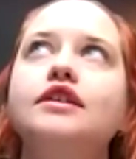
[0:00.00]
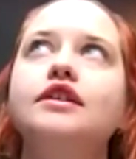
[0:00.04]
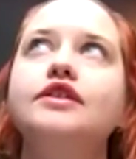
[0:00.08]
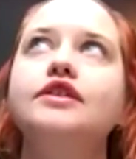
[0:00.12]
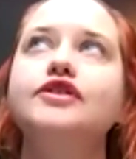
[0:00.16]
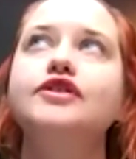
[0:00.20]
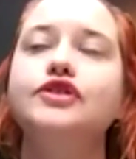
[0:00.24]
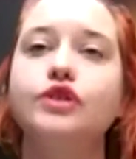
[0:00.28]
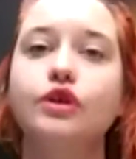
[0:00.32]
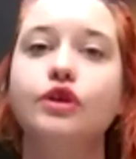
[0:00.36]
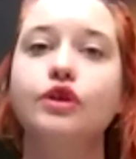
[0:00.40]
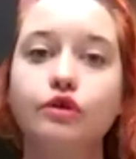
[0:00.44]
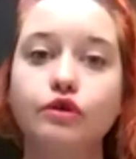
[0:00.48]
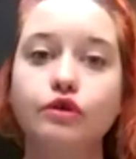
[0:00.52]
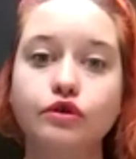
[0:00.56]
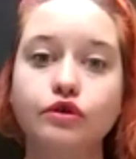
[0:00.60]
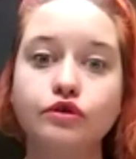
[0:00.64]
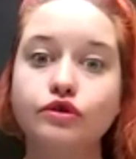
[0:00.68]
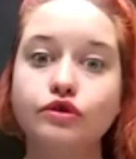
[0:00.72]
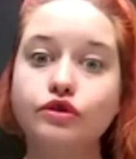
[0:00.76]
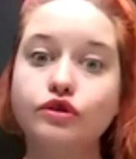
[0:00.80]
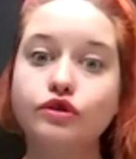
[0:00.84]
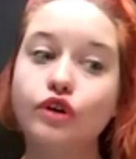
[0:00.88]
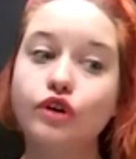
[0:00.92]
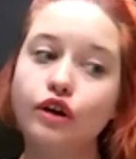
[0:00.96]
So
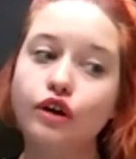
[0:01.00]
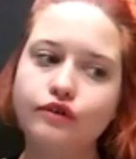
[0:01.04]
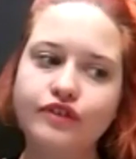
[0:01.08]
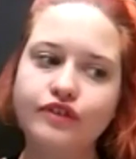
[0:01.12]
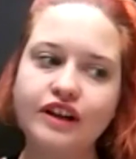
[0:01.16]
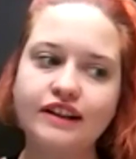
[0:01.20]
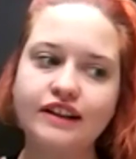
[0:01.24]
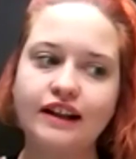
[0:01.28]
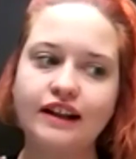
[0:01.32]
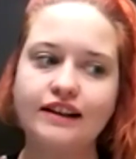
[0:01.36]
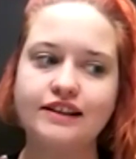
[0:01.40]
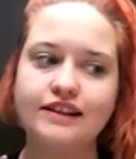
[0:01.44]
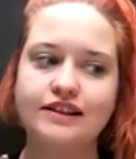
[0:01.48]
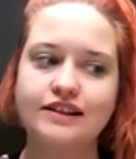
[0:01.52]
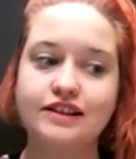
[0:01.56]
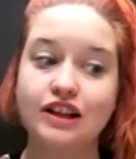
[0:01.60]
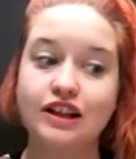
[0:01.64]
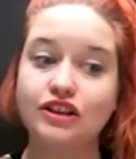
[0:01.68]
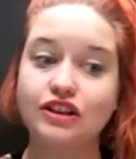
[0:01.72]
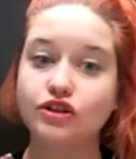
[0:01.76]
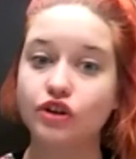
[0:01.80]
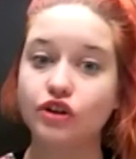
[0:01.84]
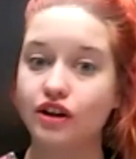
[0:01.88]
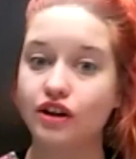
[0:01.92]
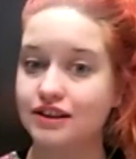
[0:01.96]
don't think that this is
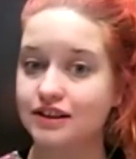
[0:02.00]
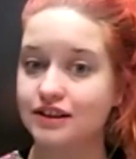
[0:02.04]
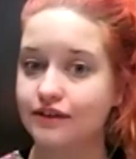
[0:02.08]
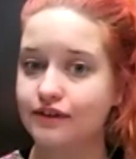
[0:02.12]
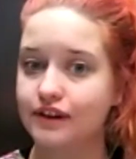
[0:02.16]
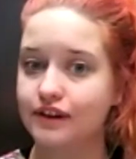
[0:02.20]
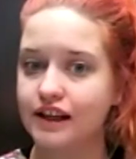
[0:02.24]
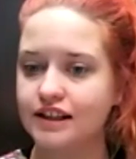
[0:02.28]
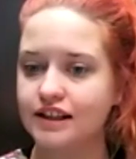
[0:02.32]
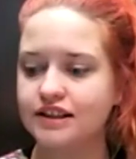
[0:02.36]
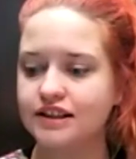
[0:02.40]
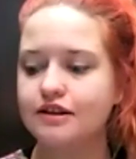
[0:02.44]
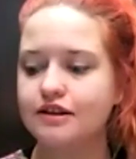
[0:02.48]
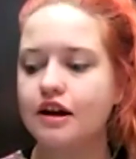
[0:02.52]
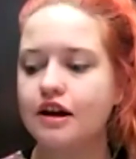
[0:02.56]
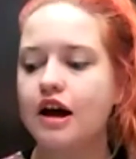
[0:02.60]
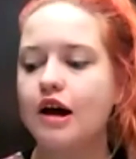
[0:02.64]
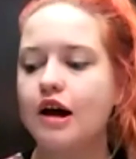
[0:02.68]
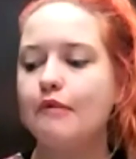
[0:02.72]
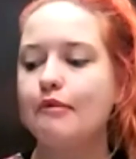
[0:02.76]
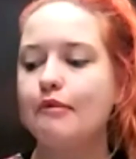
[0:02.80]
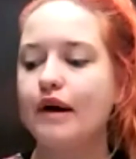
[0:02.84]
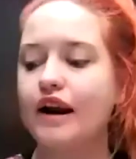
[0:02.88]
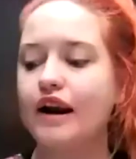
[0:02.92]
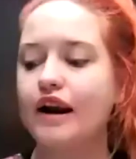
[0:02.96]
exhaustive list,
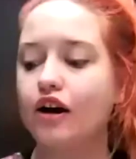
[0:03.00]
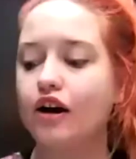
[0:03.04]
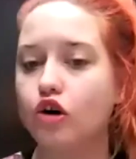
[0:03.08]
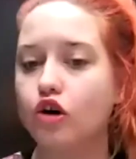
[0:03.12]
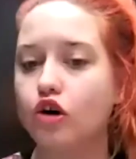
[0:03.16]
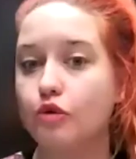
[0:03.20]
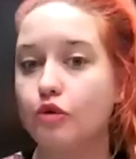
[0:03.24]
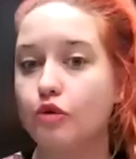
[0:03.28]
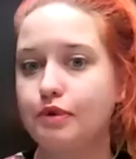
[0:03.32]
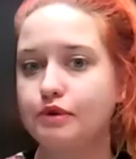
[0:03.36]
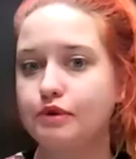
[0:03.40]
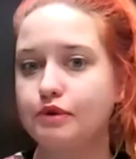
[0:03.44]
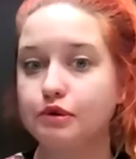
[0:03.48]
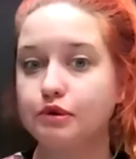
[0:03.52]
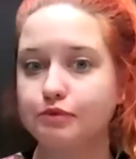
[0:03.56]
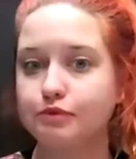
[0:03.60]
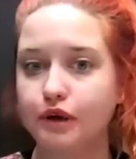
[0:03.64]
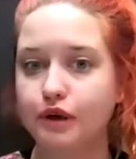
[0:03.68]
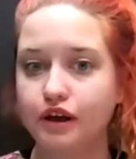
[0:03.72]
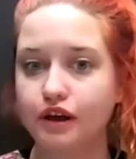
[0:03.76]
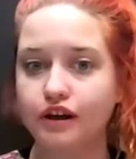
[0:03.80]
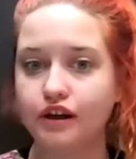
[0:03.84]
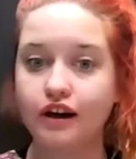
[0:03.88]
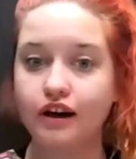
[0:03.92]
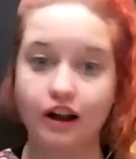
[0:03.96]
but I hope it will
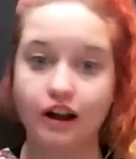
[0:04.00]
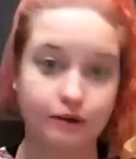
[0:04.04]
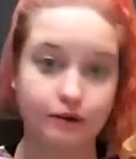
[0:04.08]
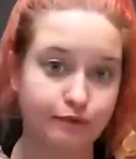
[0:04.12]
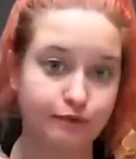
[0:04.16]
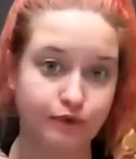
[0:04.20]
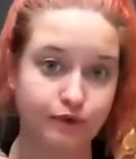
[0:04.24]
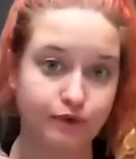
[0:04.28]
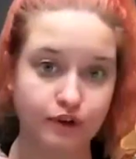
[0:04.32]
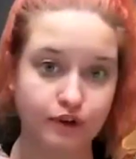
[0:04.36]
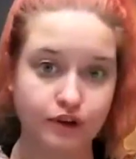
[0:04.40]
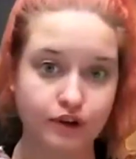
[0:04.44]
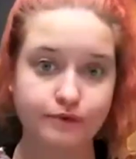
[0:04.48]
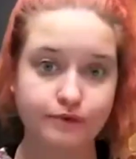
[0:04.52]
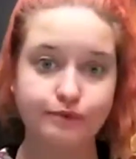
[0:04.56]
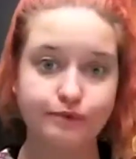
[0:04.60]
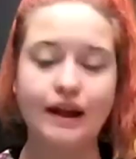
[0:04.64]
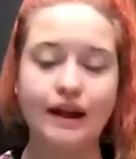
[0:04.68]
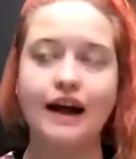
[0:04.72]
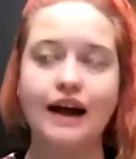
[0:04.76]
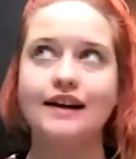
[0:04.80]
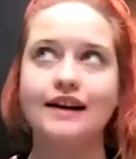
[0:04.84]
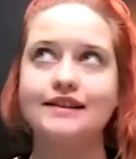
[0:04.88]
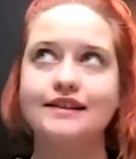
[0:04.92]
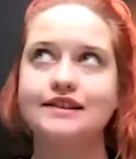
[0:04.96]
be helpful
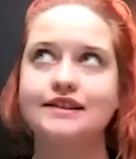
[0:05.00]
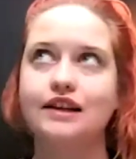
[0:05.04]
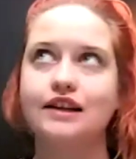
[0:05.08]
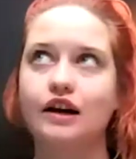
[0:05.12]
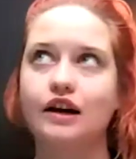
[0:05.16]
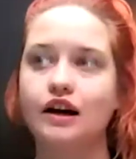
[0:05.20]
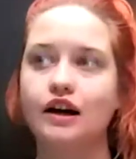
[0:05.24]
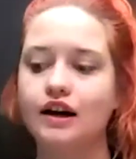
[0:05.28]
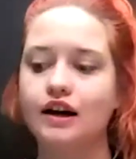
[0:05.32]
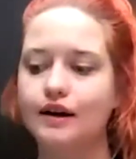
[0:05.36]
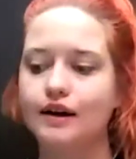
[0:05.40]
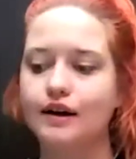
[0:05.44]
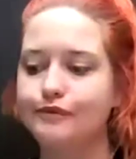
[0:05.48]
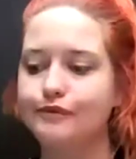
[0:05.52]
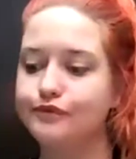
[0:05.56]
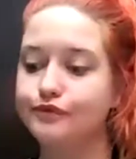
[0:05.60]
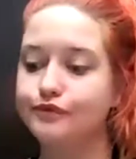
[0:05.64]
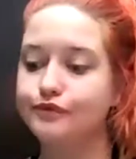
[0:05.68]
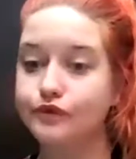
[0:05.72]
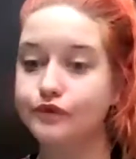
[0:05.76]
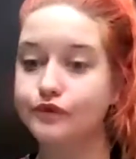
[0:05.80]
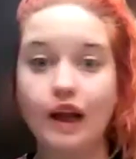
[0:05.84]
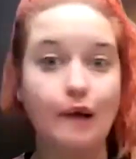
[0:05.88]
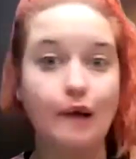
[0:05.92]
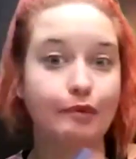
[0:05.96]
as a
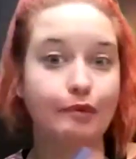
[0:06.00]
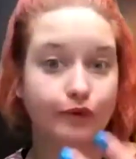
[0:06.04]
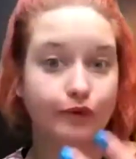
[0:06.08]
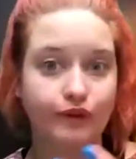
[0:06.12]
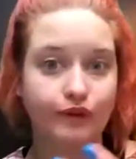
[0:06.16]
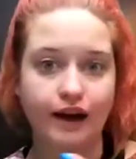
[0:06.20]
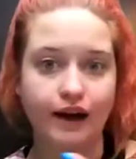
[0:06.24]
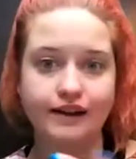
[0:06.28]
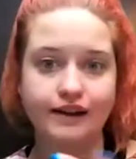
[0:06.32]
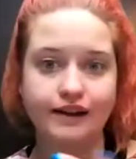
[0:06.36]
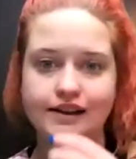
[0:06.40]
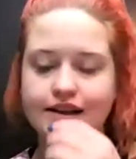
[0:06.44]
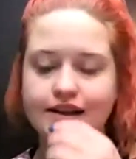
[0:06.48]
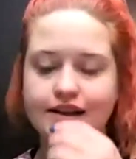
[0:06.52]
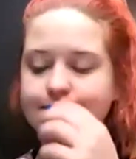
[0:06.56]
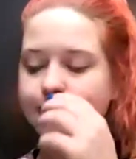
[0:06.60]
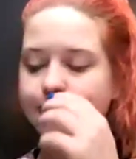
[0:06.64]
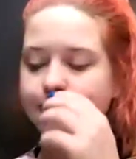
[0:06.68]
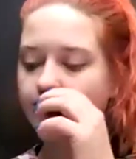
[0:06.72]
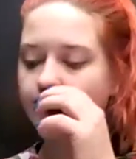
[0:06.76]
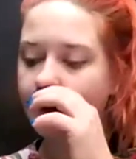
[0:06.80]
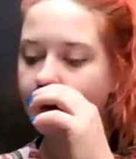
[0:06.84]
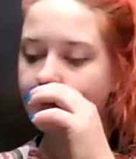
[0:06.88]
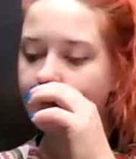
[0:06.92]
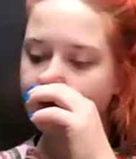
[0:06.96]
couple of guidelines,
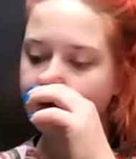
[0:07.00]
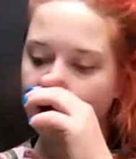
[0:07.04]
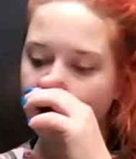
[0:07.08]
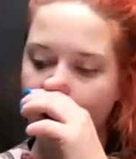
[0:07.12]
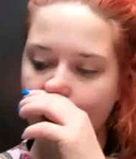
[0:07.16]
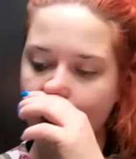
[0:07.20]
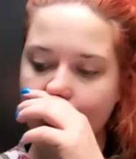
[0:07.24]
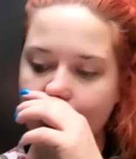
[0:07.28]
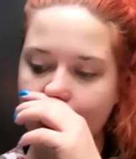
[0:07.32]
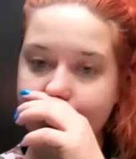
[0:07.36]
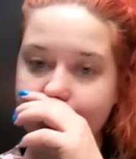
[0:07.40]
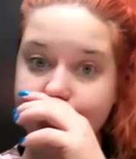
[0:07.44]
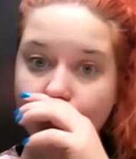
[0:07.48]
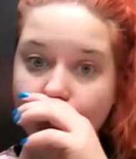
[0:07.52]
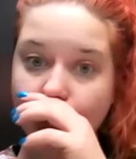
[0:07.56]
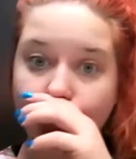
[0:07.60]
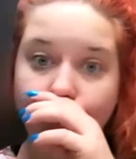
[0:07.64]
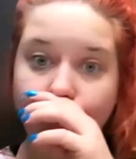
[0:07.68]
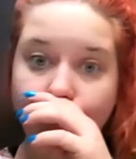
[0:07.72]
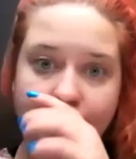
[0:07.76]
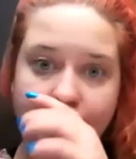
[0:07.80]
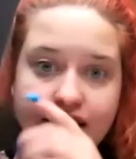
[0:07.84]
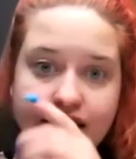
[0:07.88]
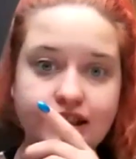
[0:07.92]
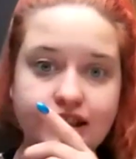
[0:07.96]
okay? So
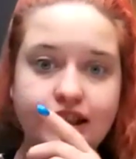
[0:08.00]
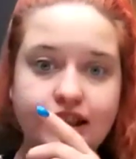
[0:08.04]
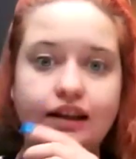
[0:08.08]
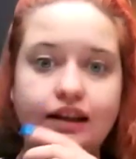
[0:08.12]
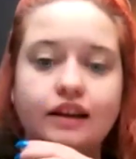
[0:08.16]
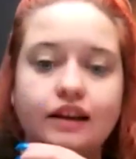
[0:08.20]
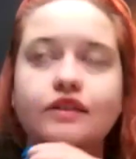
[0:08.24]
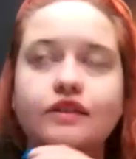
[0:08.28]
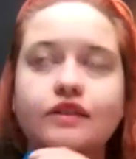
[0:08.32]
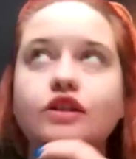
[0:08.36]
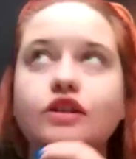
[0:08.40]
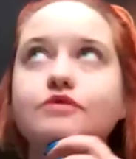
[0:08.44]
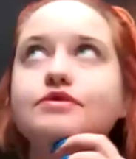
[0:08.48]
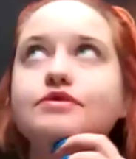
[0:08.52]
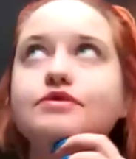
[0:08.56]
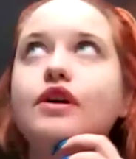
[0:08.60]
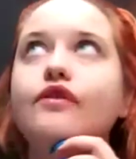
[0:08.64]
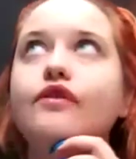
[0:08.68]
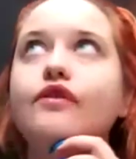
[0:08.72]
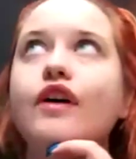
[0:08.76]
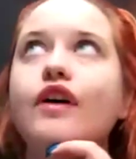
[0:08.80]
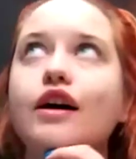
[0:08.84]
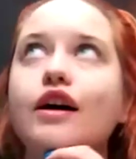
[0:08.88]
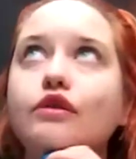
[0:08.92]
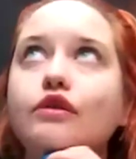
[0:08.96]
firstly, in terms of
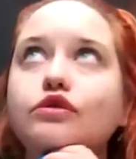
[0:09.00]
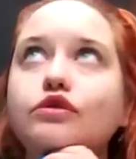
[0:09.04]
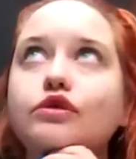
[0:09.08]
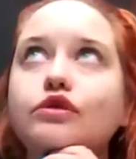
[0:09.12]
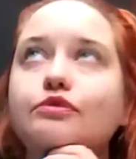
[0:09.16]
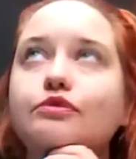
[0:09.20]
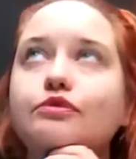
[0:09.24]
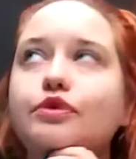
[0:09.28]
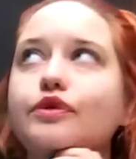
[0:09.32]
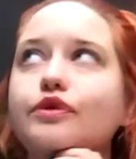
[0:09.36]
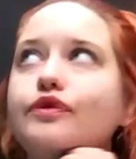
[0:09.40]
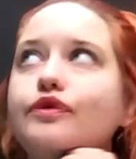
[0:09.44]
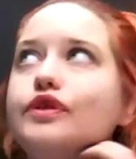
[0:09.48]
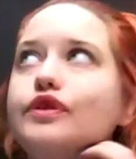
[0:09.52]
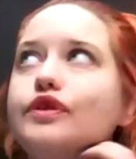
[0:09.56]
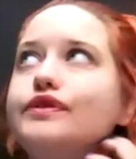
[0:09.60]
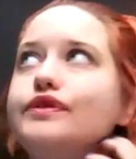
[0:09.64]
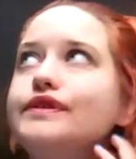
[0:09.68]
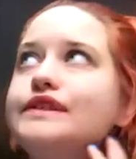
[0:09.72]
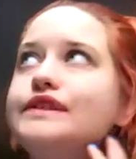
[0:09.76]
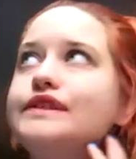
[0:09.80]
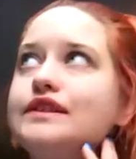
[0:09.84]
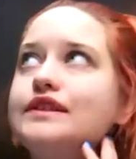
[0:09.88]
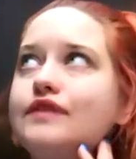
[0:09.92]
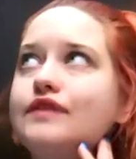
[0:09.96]
how to improve your
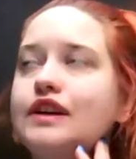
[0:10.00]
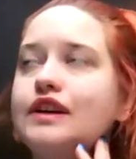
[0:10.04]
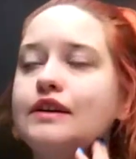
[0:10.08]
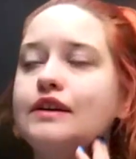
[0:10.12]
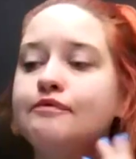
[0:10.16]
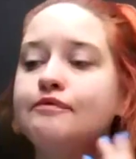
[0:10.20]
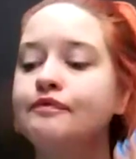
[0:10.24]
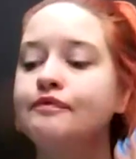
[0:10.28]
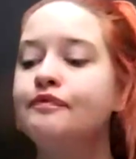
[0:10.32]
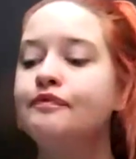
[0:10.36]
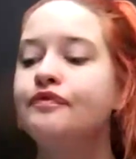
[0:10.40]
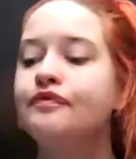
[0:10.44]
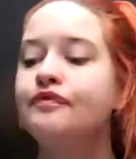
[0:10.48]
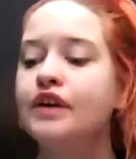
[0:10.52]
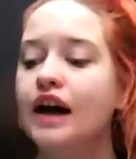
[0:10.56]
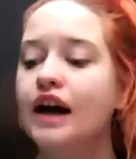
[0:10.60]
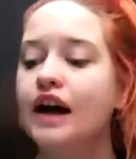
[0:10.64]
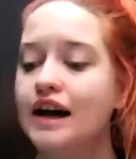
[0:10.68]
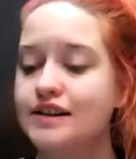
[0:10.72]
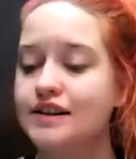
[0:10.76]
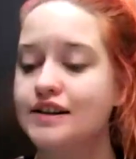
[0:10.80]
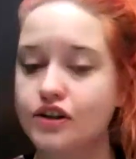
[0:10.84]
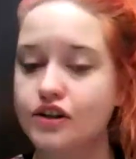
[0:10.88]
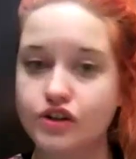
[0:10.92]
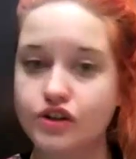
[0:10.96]
CV
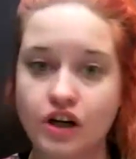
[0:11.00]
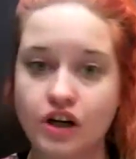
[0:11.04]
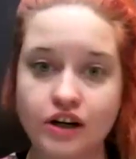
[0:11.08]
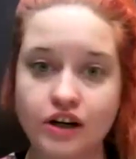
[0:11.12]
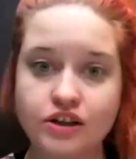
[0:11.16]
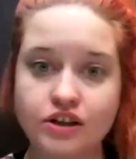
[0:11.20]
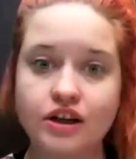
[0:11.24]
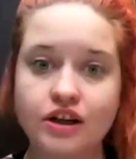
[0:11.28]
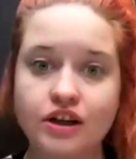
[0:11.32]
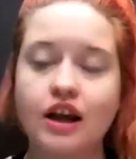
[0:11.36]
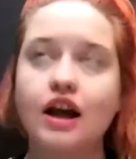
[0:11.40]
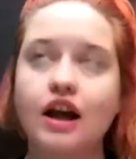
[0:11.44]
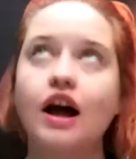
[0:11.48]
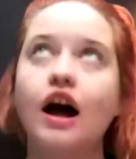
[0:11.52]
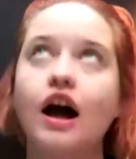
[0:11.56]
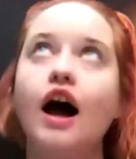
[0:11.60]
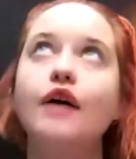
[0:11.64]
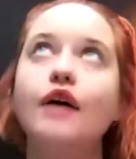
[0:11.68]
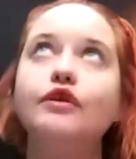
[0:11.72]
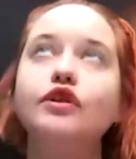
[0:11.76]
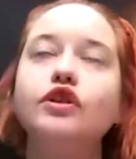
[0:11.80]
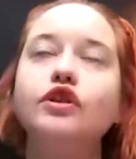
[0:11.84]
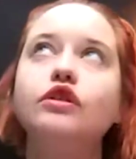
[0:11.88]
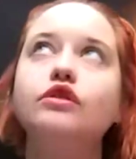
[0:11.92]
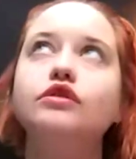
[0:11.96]
as a judge, I
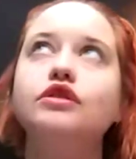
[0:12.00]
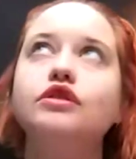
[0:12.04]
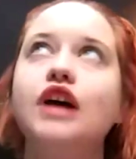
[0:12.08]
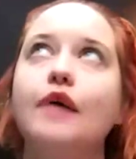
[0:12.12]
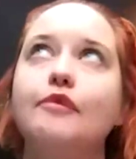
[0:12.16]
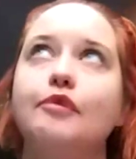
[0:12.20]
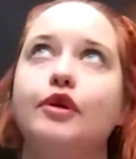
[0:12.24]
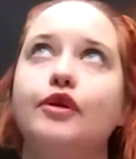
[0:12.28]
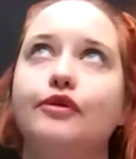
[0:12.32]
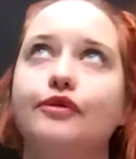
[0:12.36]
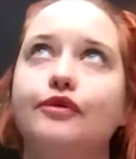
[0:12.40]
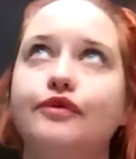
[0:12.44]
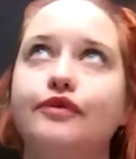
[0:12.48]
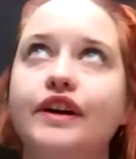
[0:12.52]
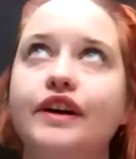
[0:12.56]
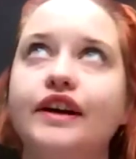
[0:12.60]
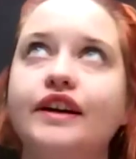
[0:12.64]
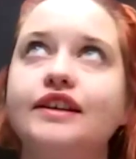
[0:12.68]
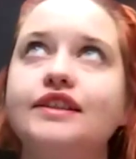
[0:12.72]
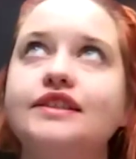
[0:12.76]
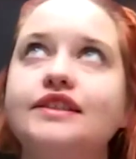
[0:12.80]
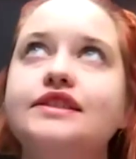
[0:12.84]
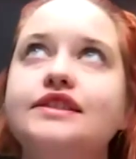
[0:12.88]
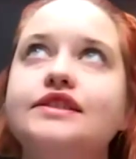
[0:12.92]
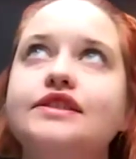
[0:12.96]
would note a couple of
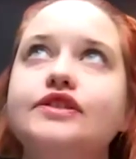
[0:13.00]
things.